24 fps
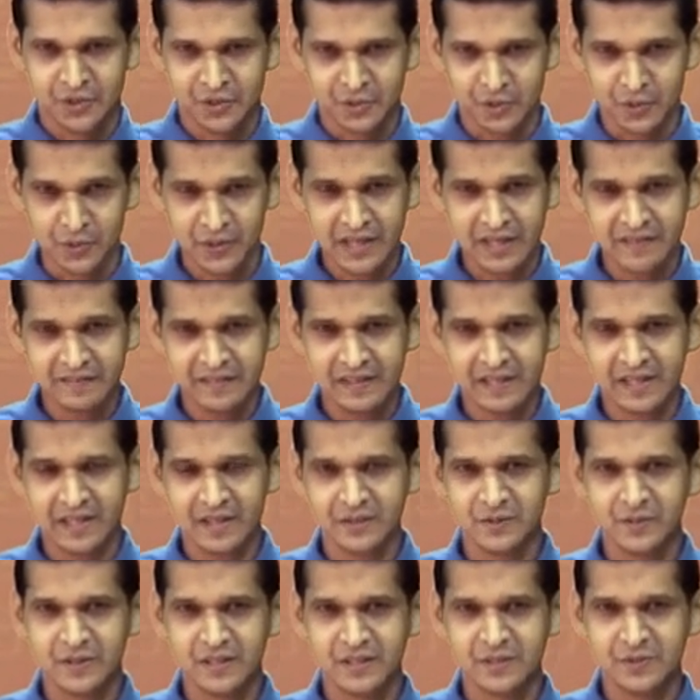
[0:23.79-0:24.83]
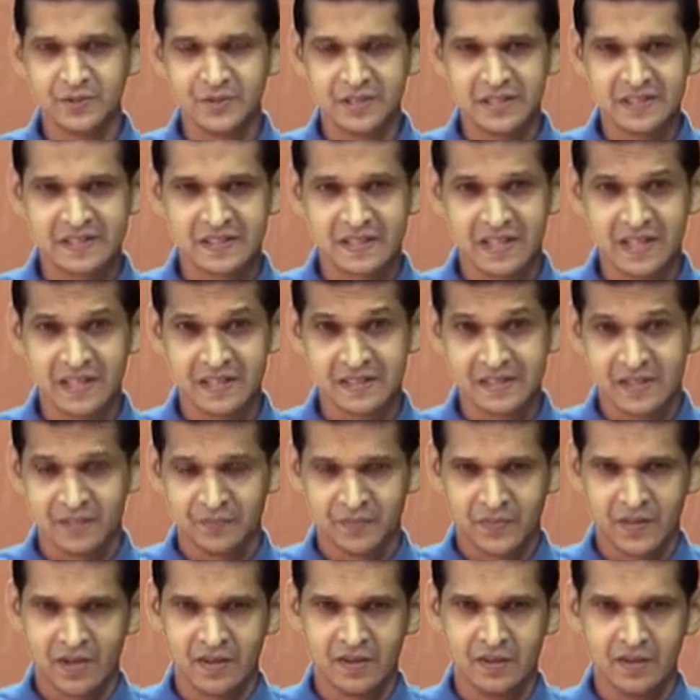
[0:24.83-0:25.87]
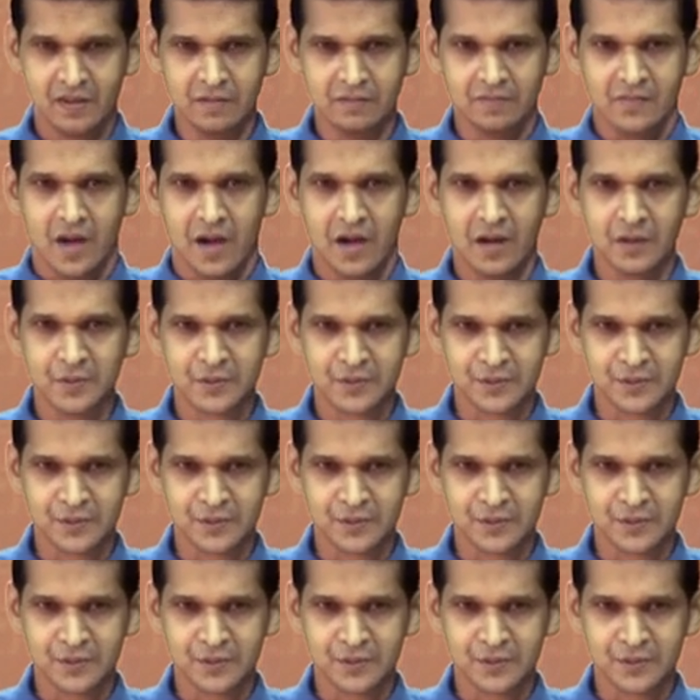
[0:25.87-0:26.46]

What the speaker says: Today we are going to discuss how